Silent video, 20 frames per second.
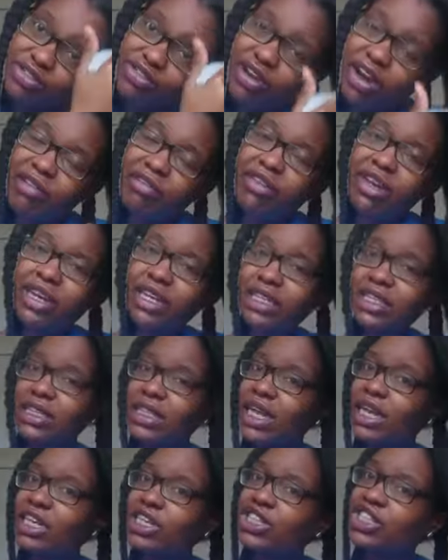try and release
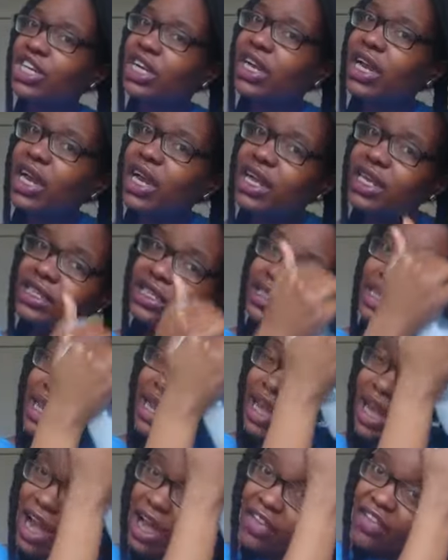any shed hairs.
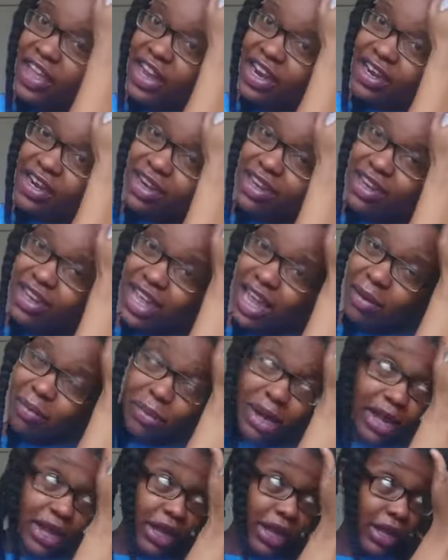I then get
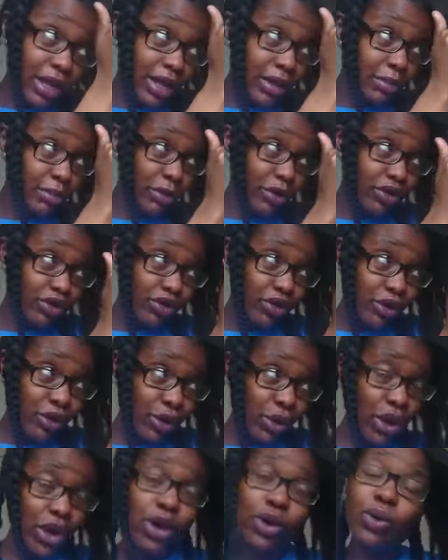my bottle
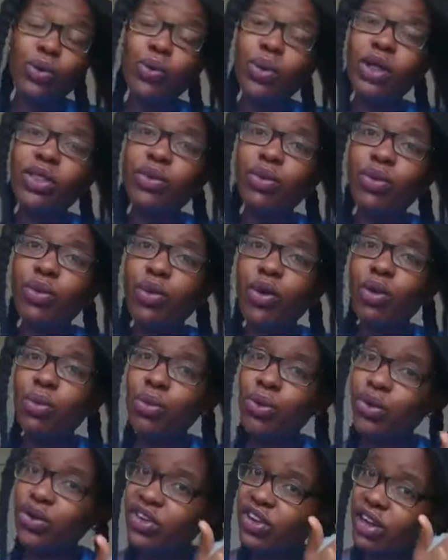with warm
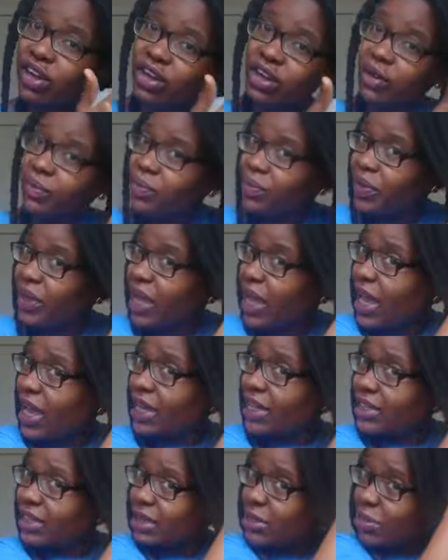water
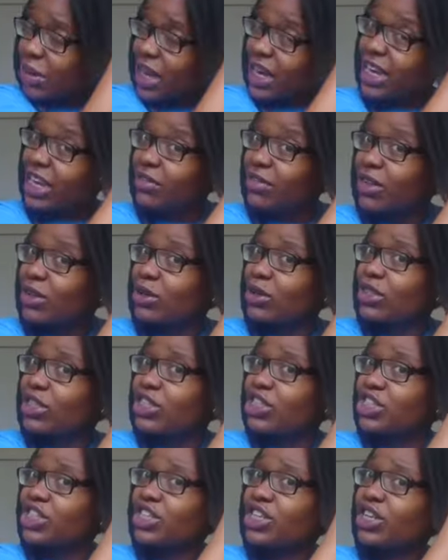and my leave-in
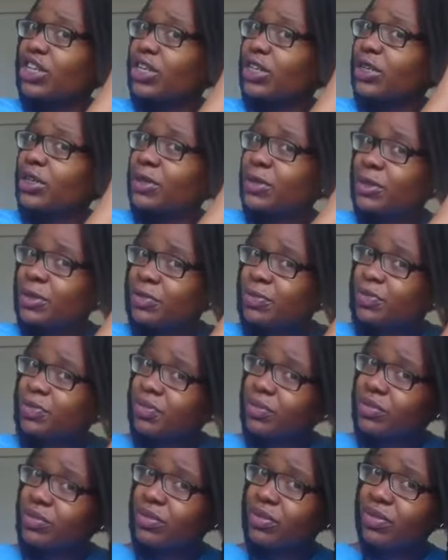conditioner,
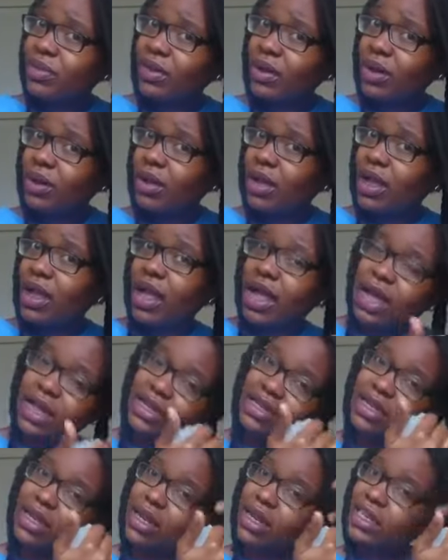
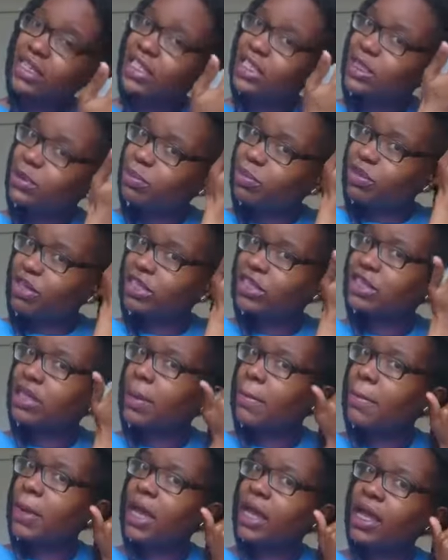and I spritz
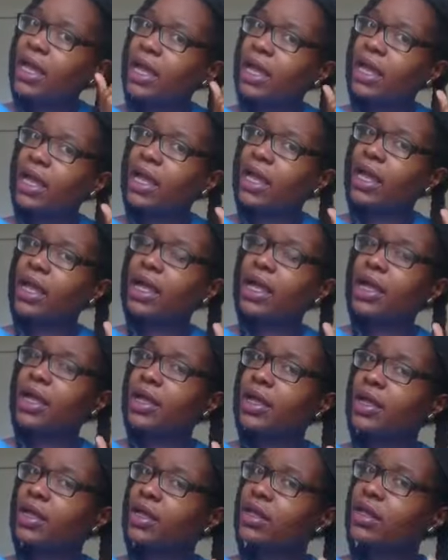my hair